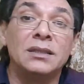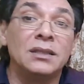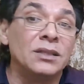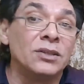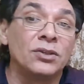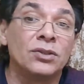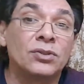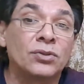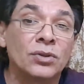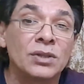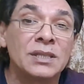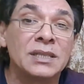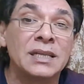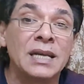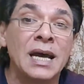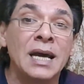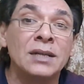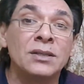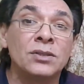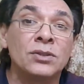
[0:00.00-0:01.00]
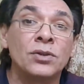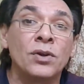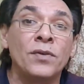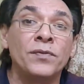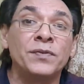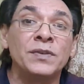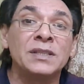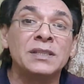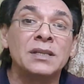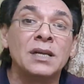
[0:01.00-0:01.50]
erythrocyte
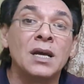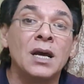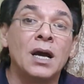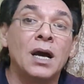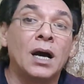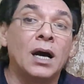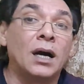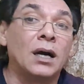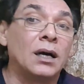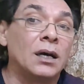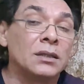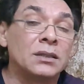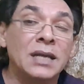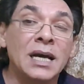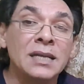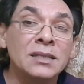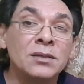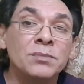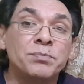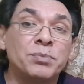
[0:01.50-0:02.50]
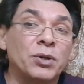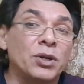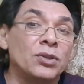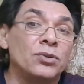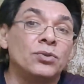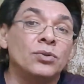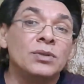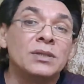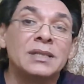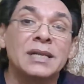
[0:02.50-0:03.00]
surface doesn't
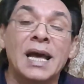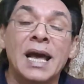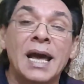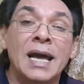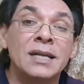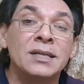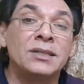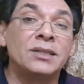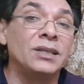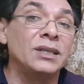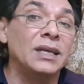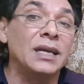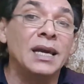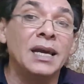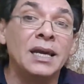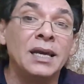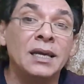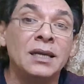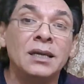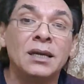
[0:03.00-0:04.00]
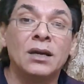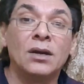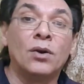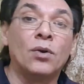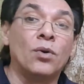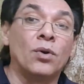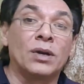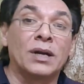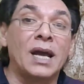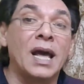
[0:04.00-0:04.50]
produce anti-A
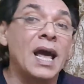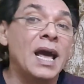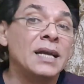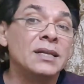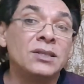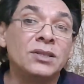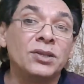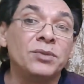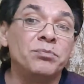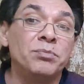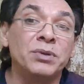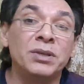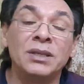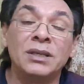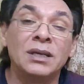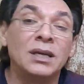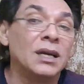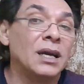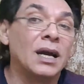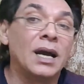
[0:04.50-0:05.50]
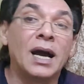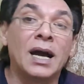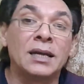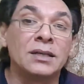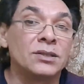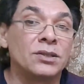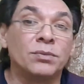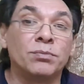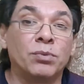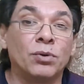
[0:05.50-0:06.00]
or anti-B
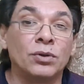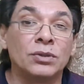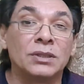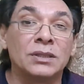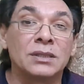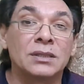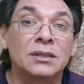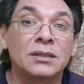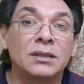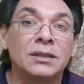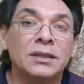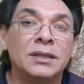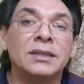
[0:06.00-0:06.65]
antibodies.